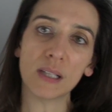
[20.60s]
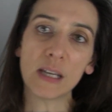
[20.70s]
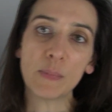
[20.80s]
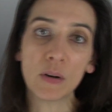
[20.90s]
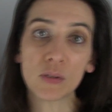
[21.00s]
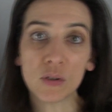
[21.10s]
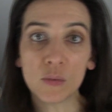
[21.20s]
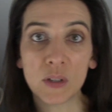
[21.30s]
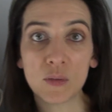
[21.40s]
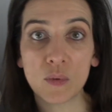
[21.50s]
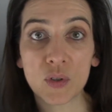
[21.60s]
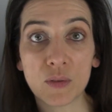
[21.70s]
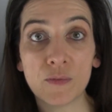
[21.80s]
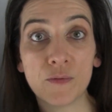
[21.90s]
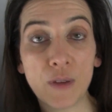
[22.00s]
Leopold Uhlmann was
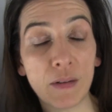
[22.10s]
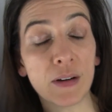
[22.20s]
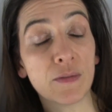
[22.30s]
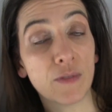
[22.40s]
a very,